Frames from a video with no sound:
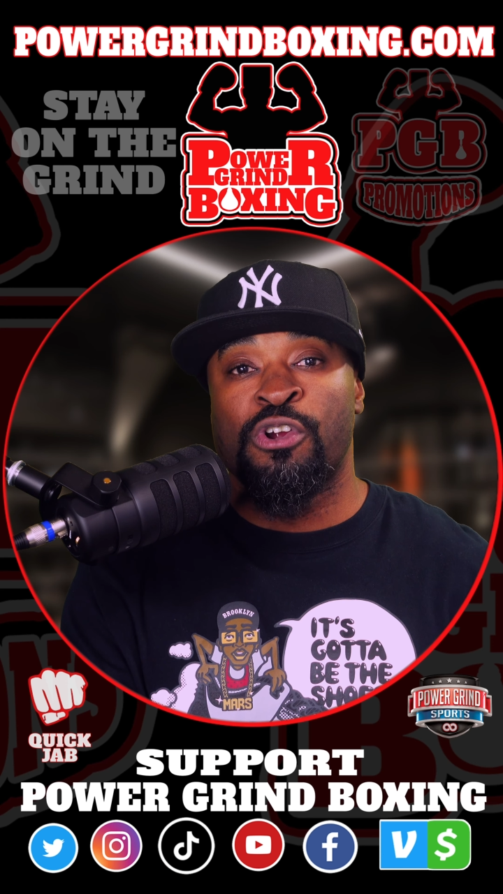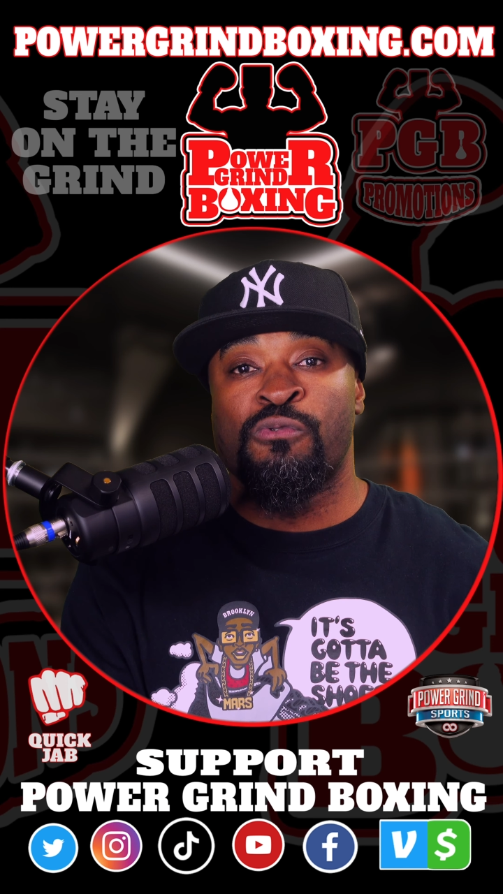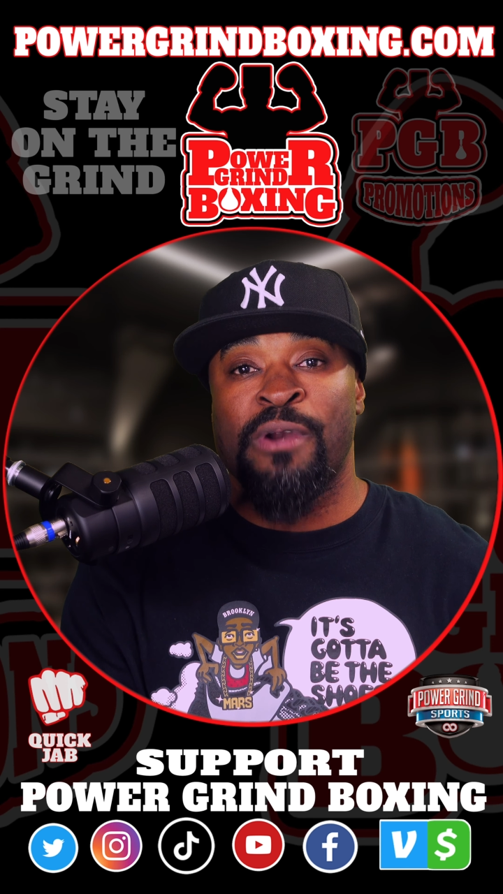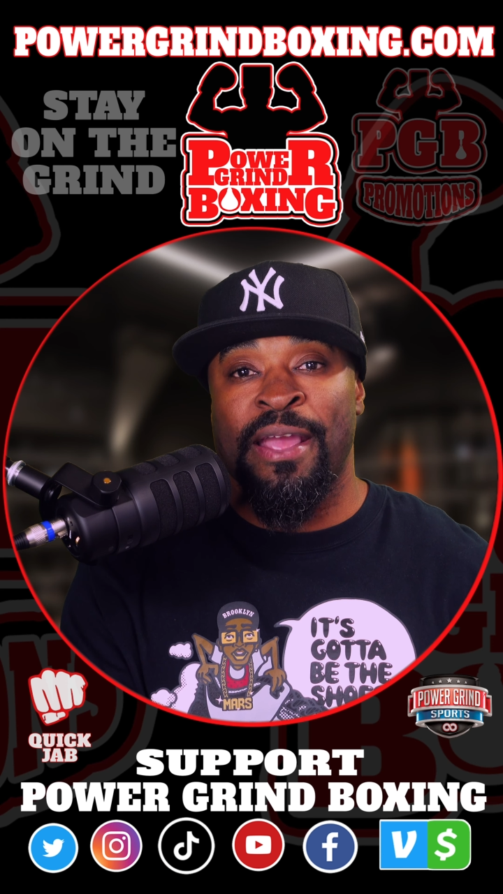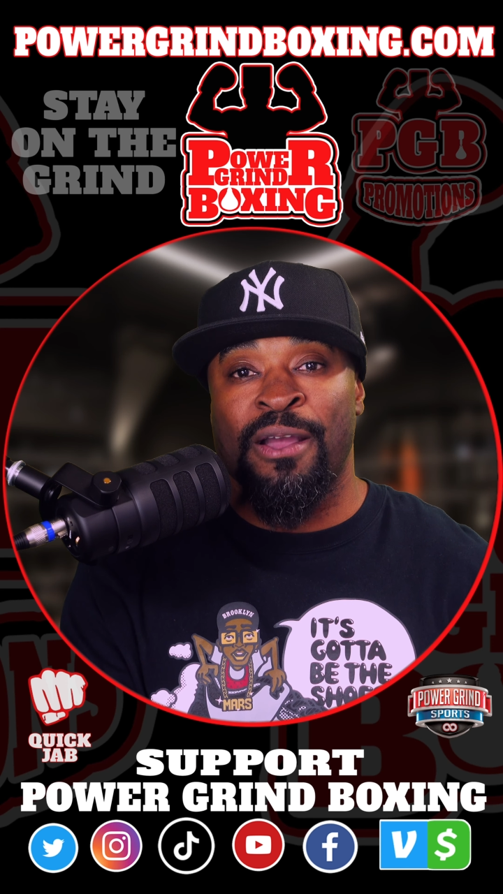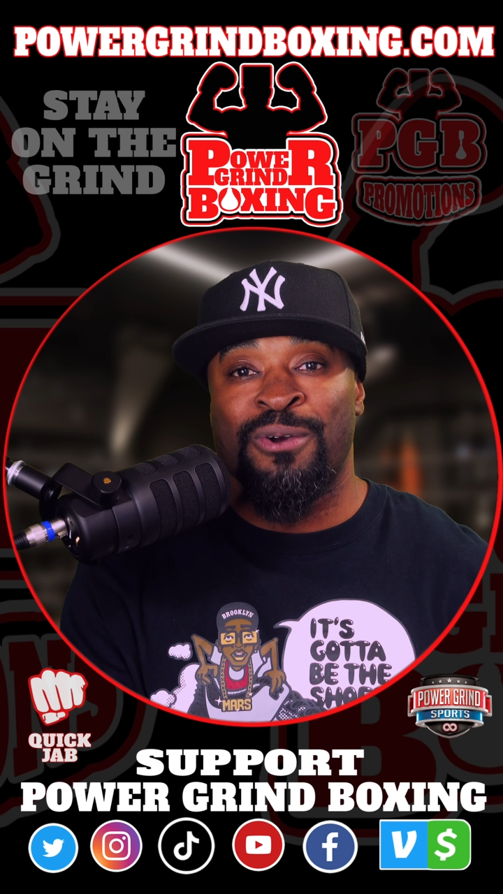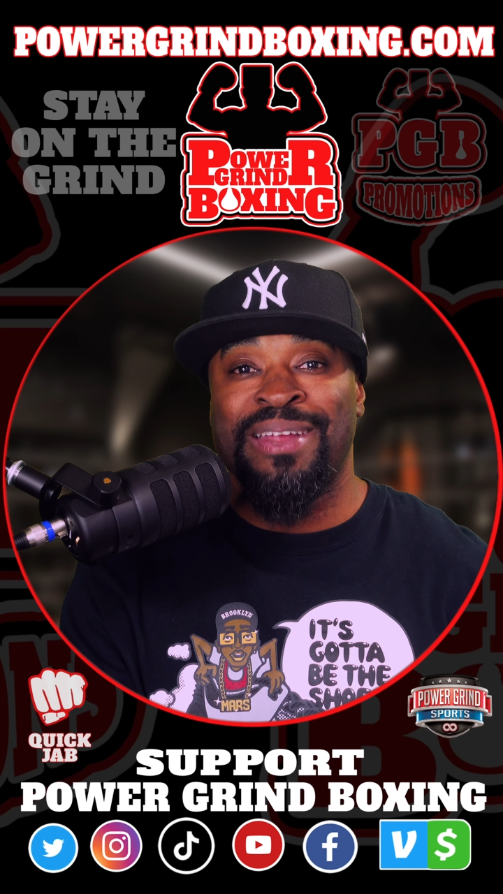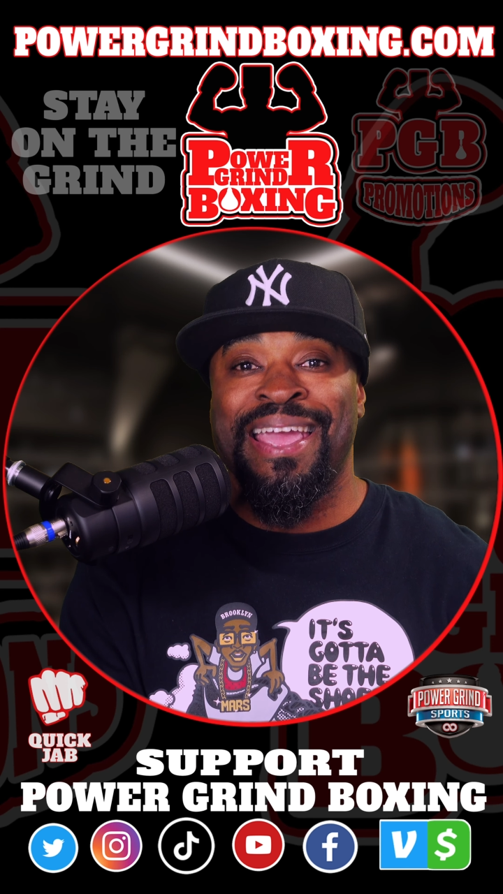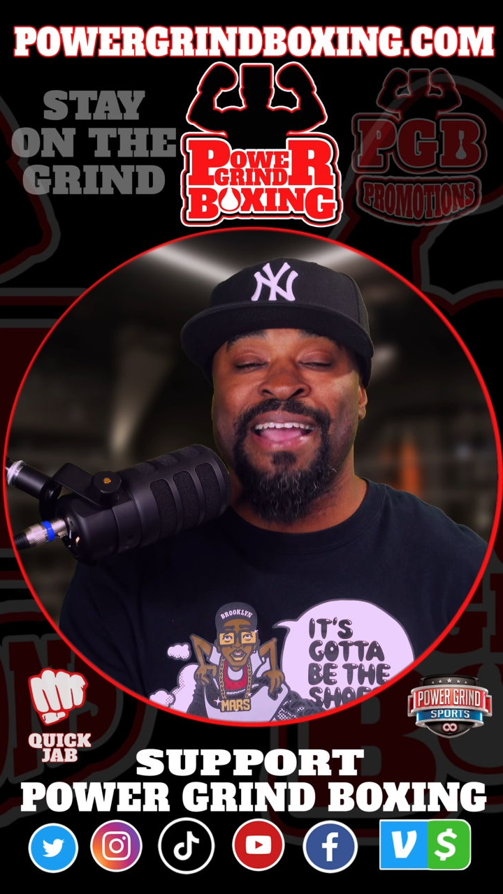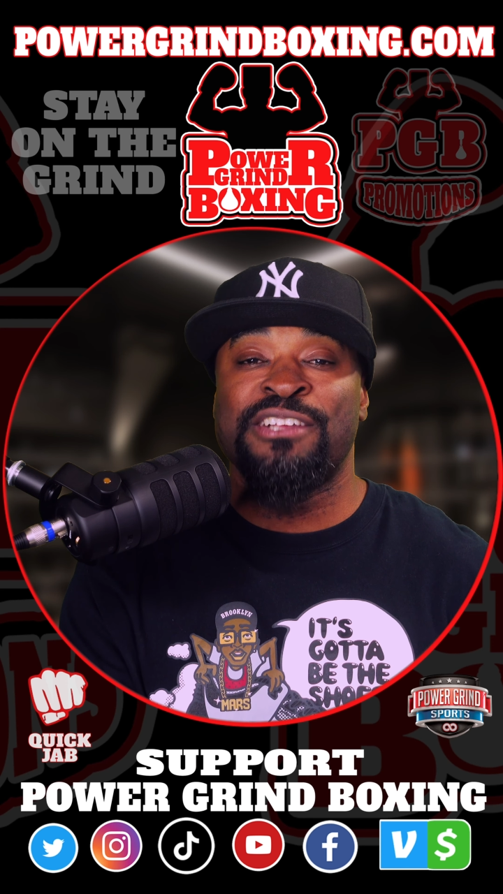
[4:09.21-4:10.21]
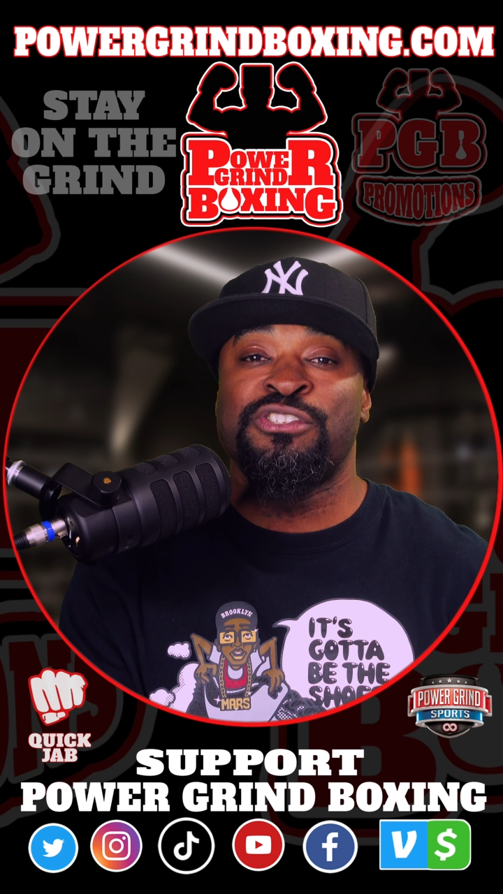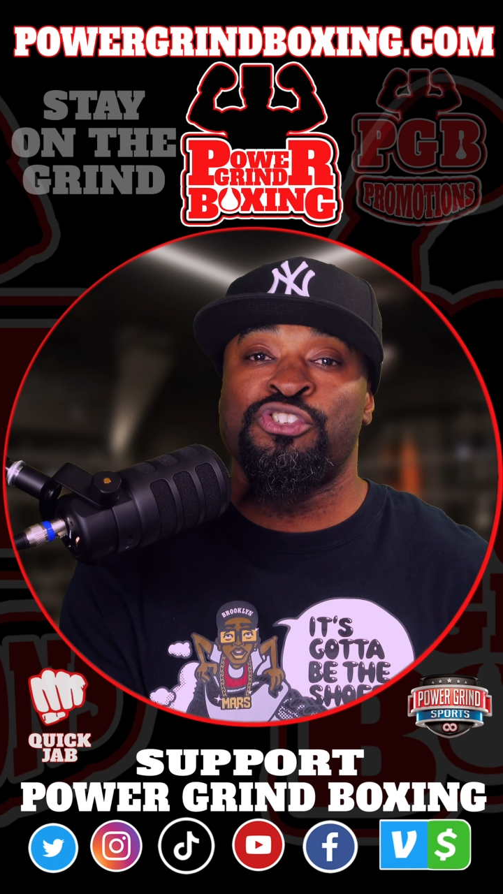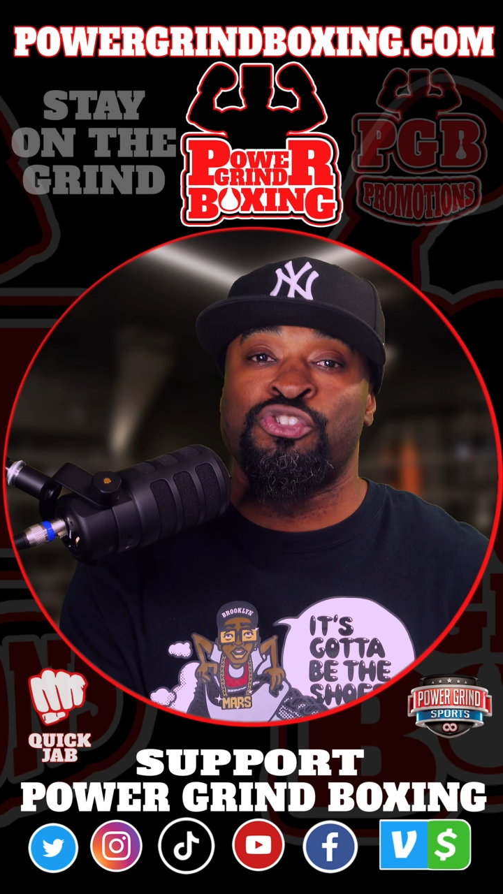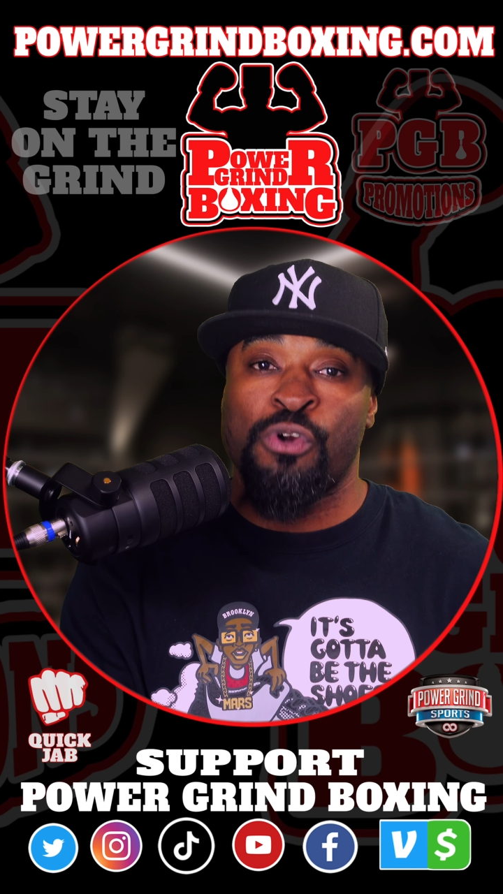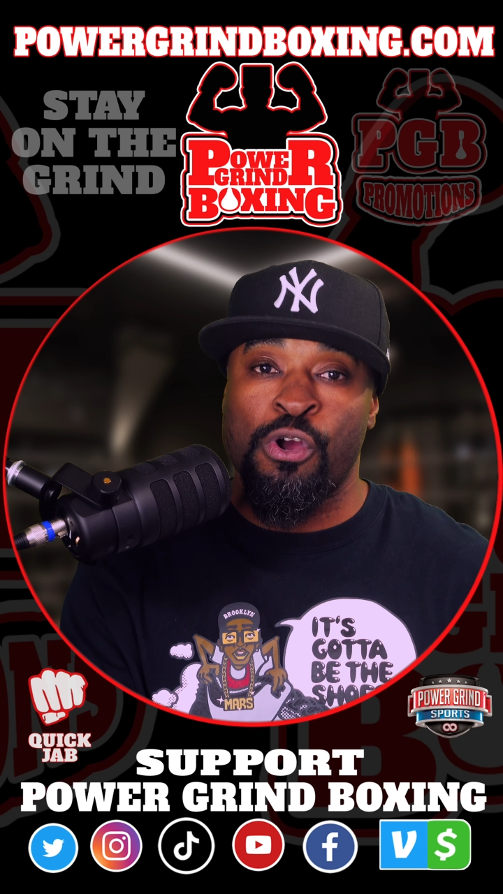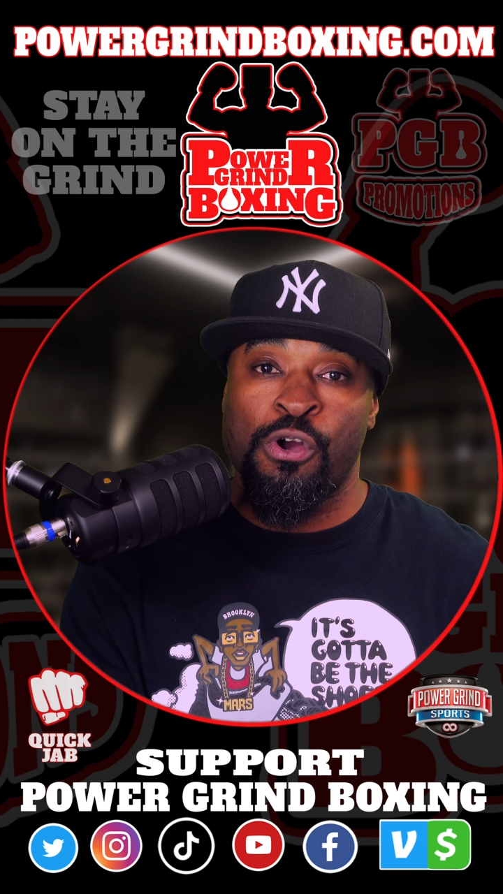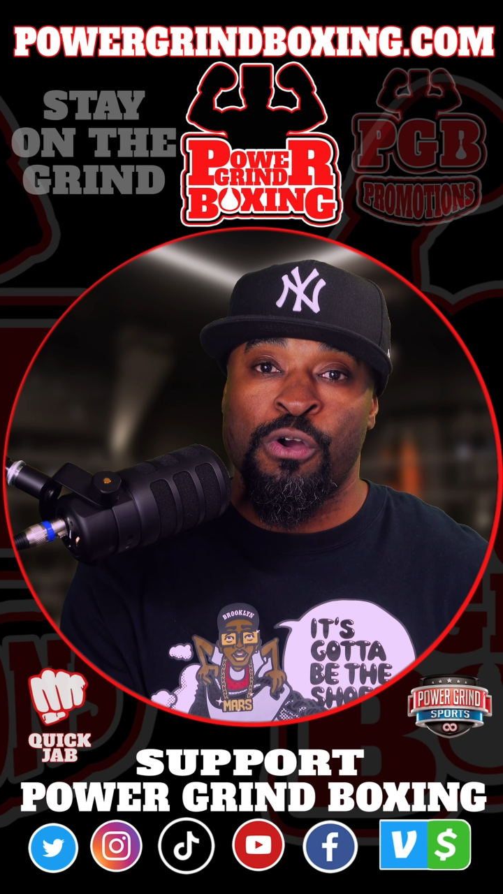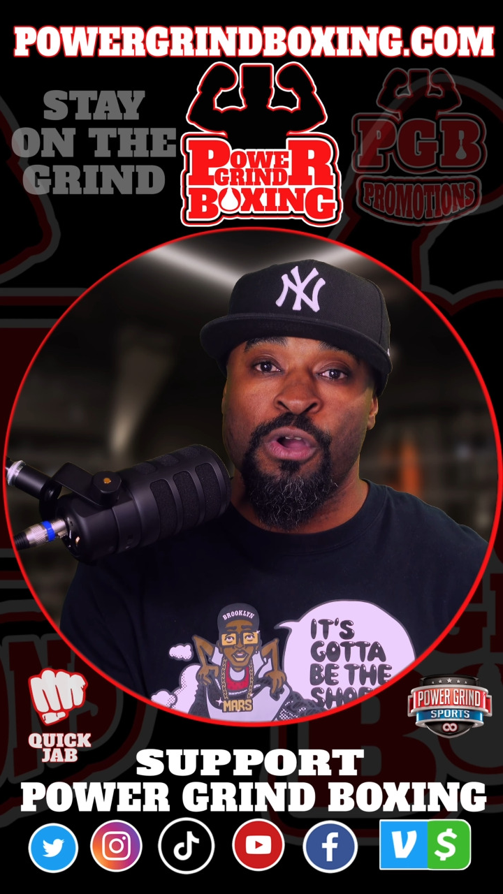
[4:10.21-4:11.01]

round as a draw,